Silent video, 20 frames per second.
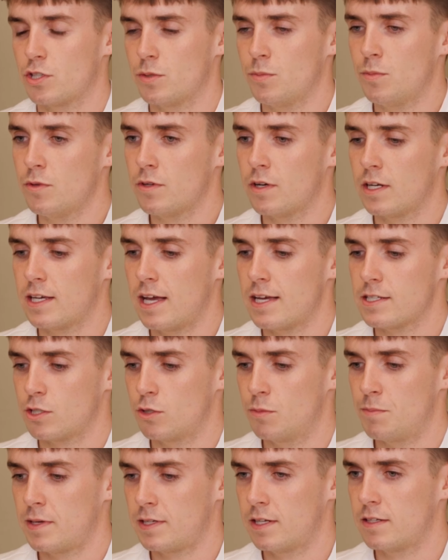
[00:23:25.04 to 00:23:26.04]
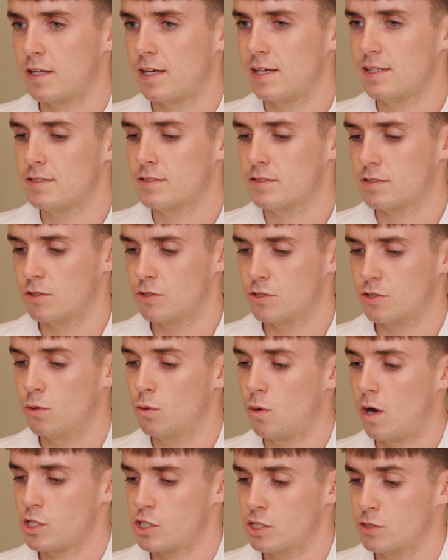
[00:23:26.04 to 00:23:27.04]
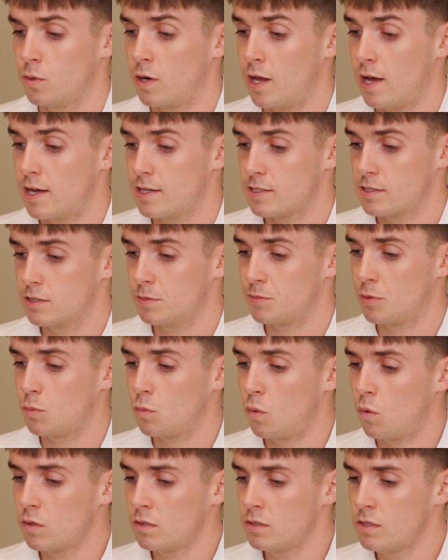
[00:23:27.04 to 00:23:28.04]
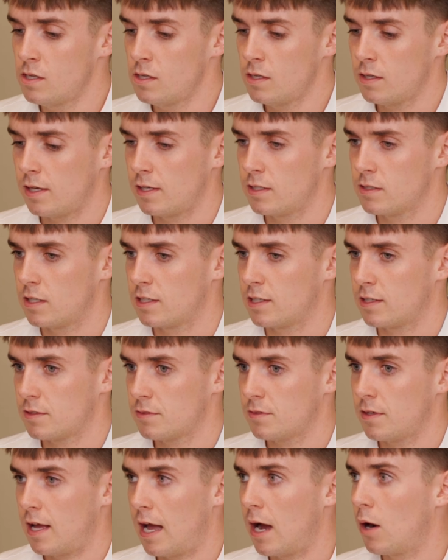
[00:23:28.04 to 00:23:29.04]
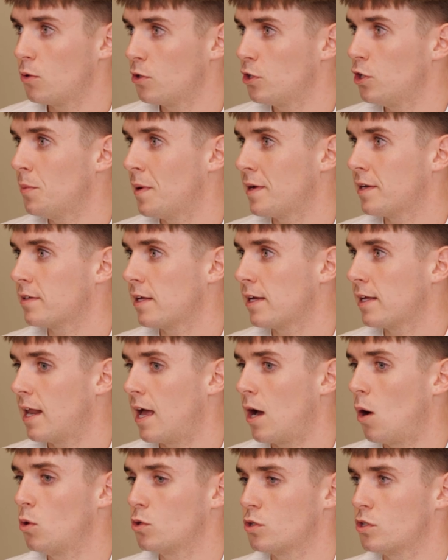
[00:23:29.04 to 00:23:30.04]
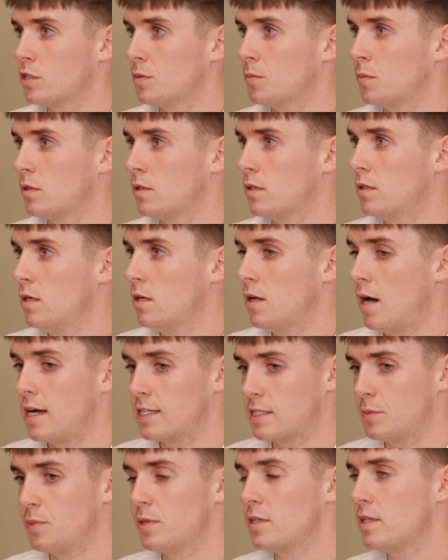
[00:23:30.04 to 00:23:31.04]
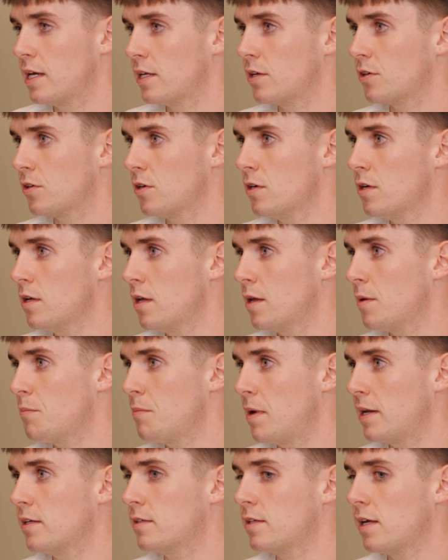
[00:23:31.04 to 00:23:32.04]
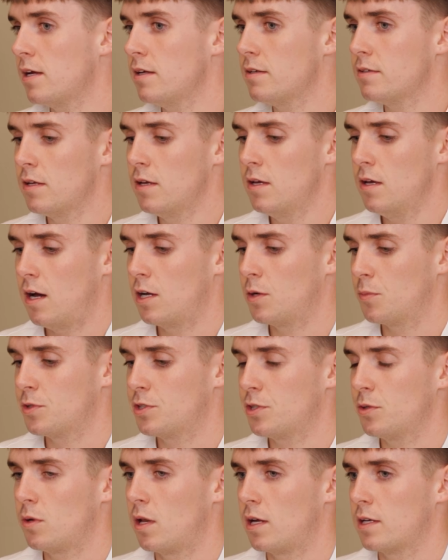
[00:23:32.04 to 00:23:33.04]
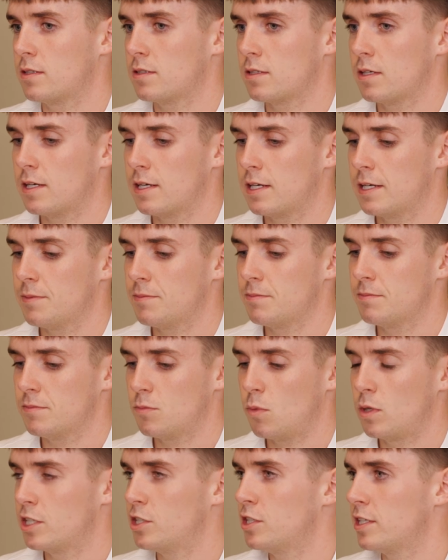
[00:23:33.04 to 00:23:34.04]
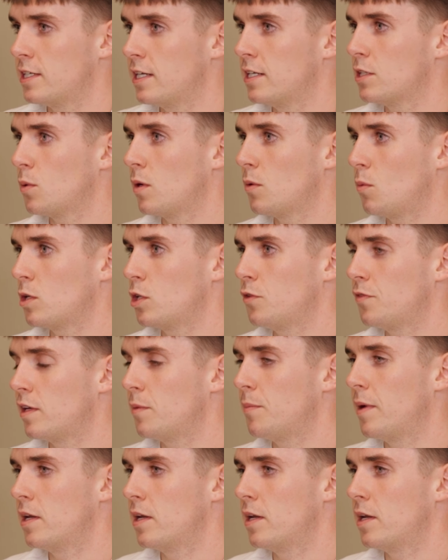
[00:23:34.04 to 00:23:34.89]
someone, I guess, who meditates, there's two questions I want to ask. Number one is like, how do you meditate, and how should someone as a beginner meditate? And number two, like, when did you get into it, and what do you feel the